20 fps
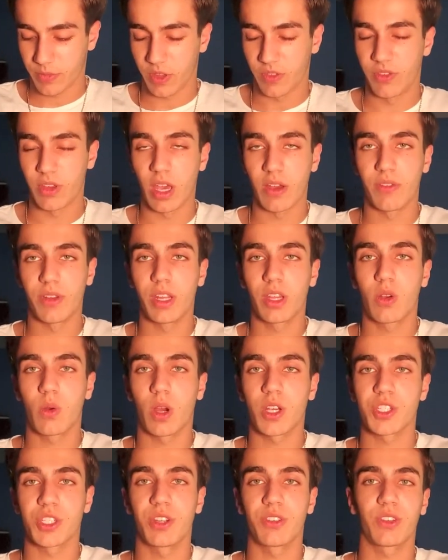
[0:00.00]
if you have any
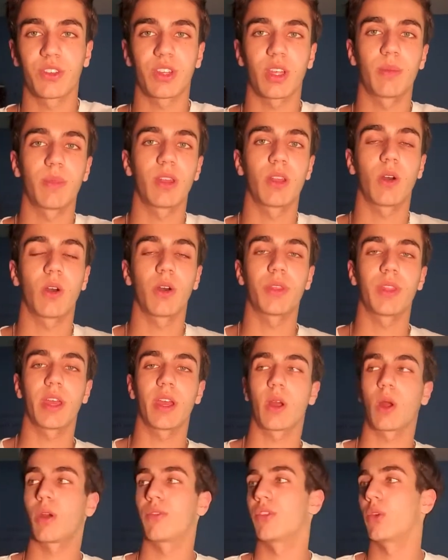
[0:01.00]
questions, just let me know on
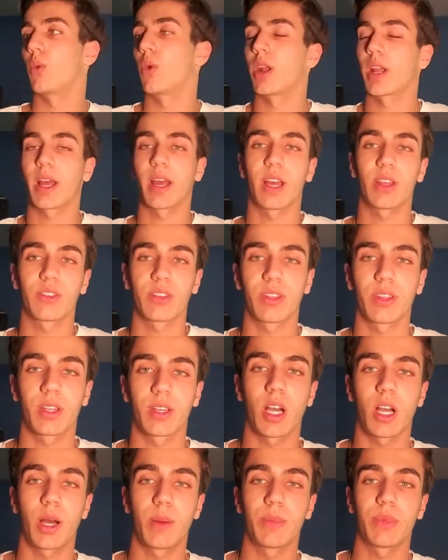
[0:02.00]
there, or if you want to ask in the
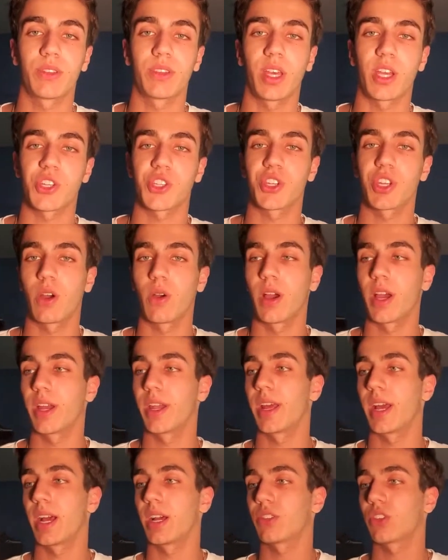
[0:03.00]
comment section, go ahead
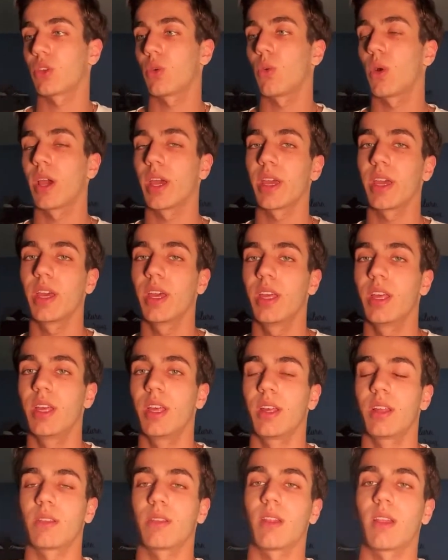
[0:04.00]
and ask away.
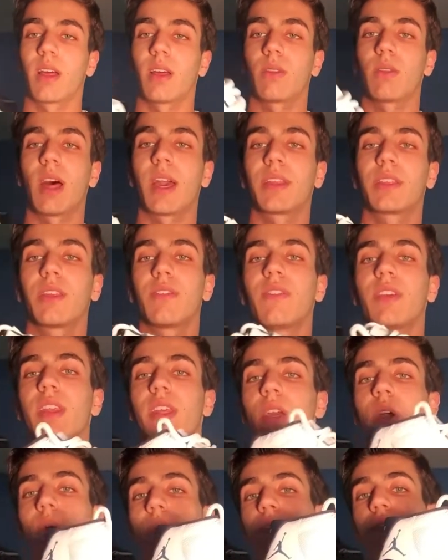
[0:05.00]
Like the
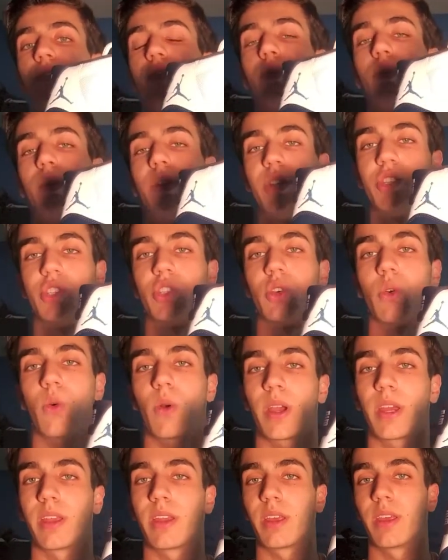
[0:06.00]
video if you
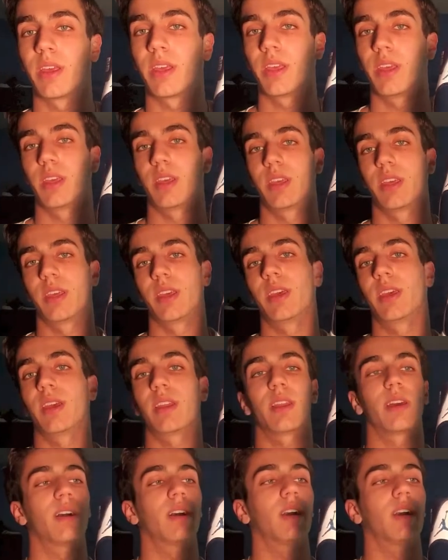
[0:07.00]
enjoyed it.